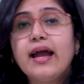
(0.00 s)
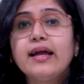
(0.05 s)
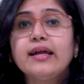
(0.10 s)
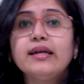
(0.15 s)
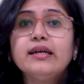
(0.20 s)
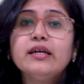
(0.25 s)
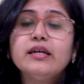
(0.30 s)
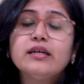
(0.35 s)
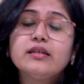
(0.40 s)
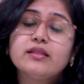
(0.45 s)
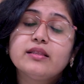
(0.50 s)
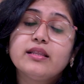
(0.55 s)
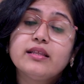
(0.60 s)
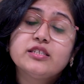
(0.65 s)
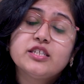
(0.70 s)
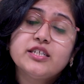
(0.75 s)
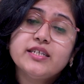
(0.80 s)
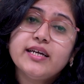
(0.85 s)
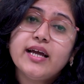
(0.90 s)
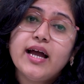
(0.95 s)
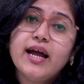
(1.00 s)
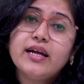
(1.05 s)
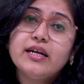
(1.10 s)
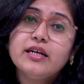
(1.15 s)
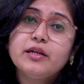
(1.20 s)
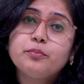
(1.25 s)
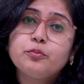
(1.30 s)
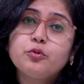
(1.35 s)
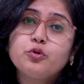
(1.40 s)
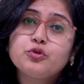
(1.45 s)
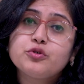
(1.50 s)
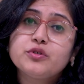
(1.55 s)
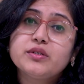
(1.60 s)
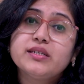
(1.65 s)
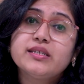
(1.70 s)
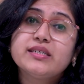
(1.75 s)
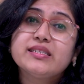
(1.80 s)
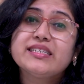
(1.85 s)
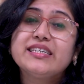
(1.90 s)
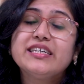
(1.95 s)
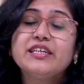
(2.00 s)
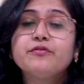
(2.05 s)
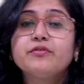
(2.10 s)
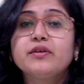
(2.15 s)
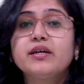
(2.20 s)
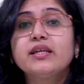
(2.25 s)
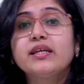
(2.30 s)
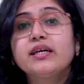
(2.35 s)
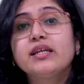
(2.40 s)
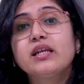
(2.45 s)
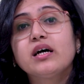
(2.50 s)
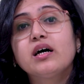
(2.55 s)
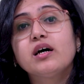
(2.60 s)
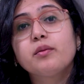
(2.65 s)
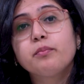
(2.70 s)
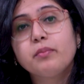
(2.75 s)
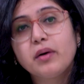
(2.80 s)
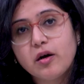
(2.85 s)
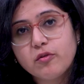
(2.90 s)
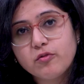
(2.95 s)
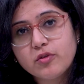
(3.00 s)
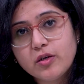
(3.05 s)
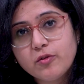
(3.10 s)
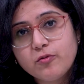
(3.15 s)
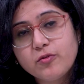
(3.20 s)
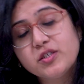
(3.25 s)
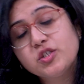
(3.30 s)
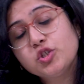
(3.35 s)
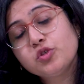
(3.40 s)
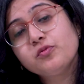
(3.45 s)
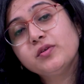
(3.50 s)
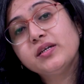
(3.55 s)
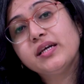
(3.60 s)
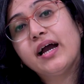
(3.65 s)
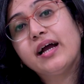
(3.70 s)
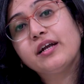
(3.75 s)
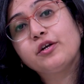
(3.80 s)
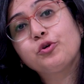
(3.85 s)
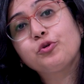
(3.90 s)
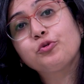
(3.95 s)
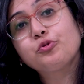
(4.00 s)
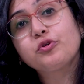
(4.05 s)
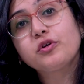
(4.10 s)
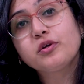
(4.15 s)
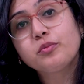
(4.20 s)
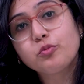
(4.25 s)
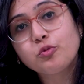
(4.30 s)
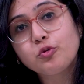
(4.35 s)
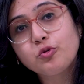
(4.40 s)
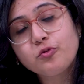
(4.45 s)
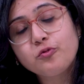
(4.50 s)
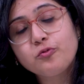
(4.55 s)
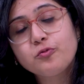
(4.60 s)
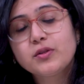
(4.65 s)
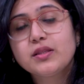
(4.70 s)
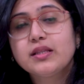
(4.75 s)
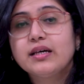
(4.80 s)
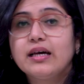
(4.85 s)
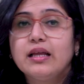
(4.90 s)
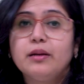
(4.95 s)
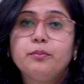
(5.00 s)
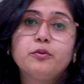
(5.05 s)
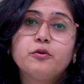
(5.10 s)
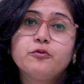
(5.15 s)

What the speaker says: And she had deposits even in her bowel, which we had to remove with the